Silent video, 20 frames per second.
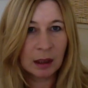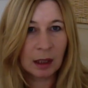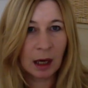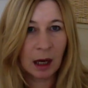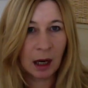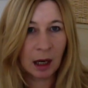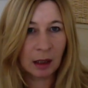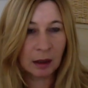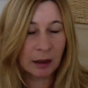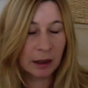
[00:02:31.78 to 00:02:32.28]

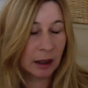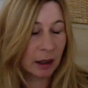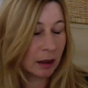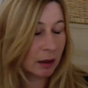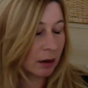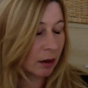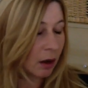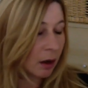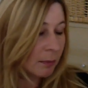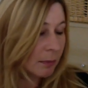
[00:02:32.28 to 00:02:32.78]

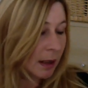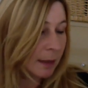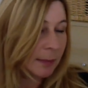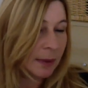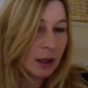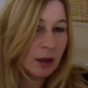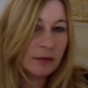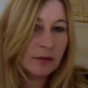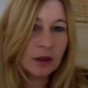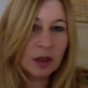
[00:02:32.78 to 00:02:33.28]
earlier, or maybe
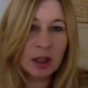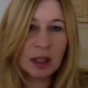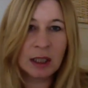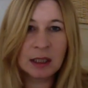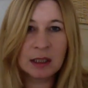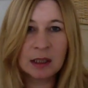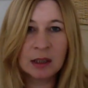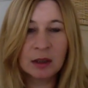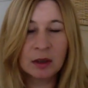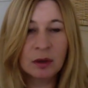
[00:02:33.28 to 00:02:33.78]
you've
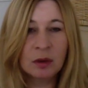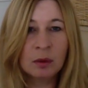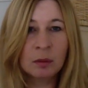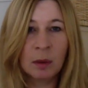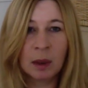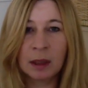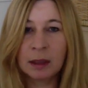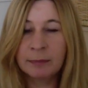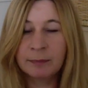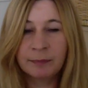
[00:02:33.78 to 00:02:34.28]
created a new
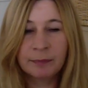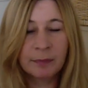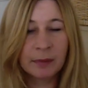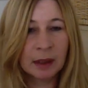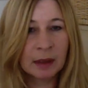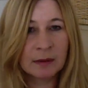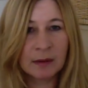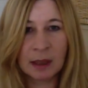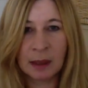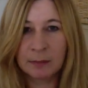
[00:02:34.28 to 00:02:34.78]
one.
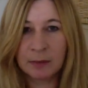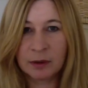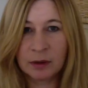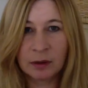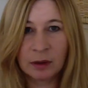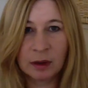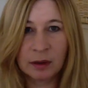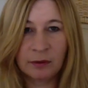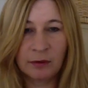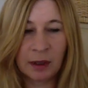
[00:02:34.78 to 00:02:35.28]
It's
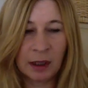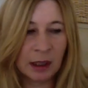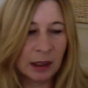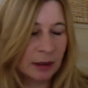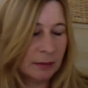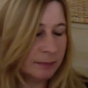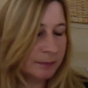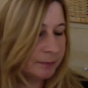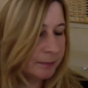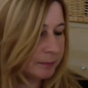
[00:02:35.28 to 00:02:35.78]
absolutely fine.